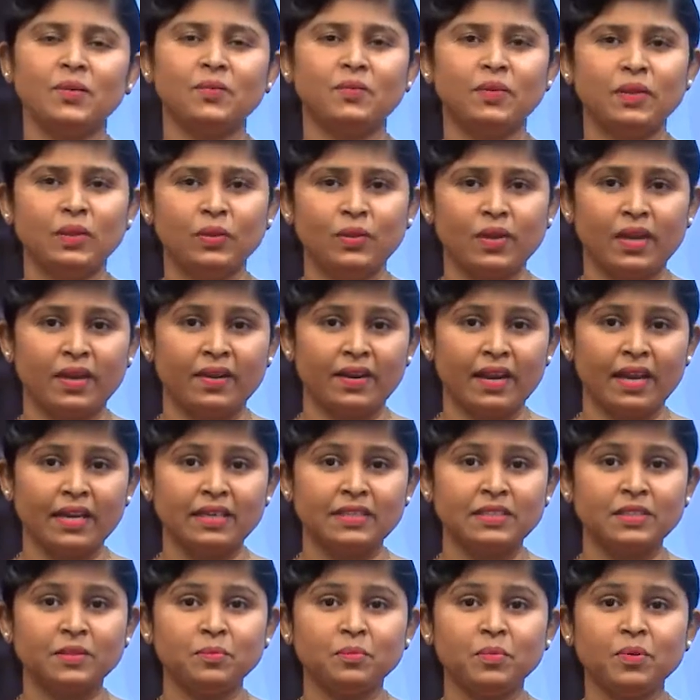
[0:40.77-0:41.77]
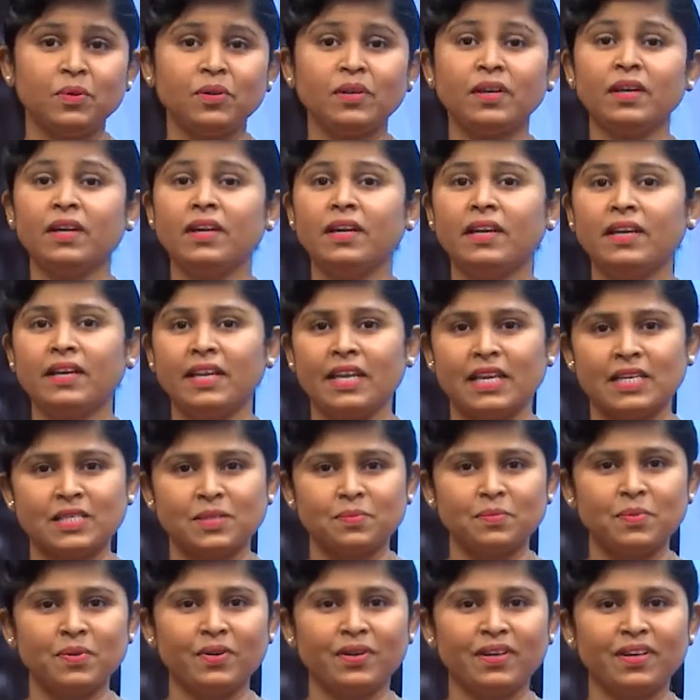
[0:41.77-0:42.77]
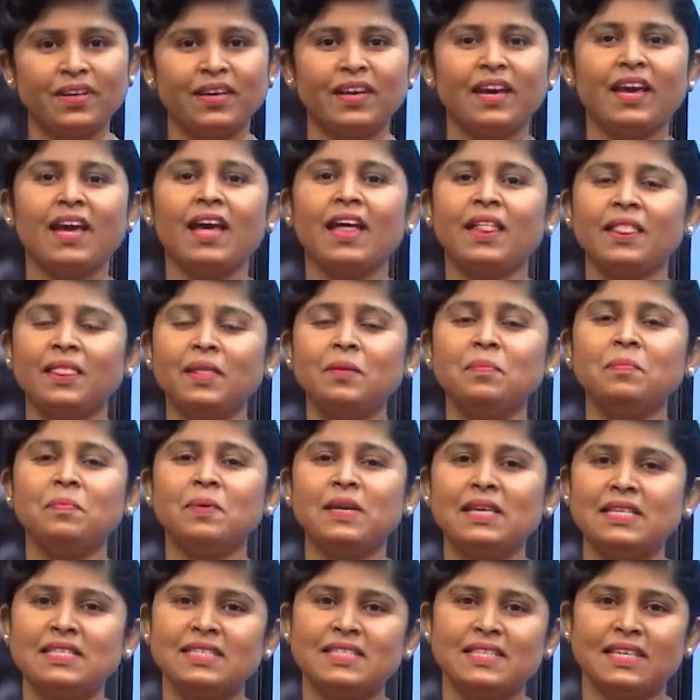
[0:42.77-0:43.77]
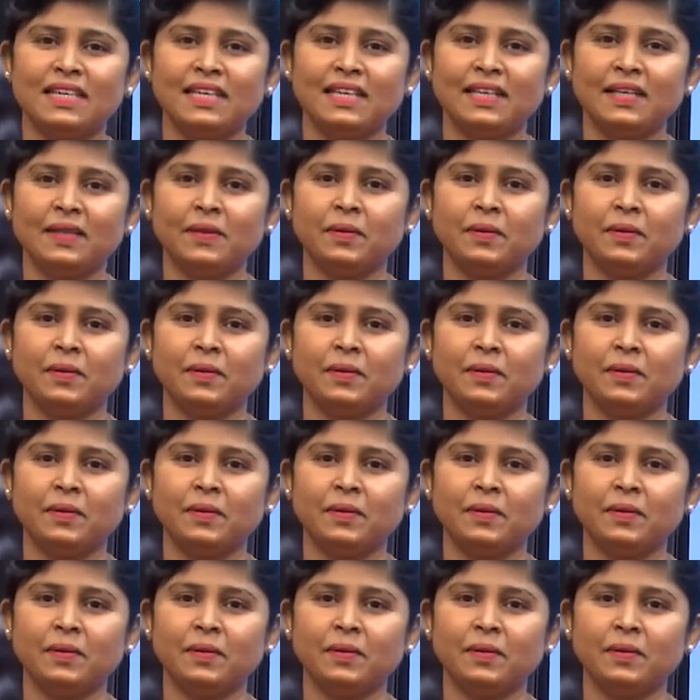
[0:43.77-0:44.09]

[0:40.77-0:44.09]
with your writing book, textbook and the pencil.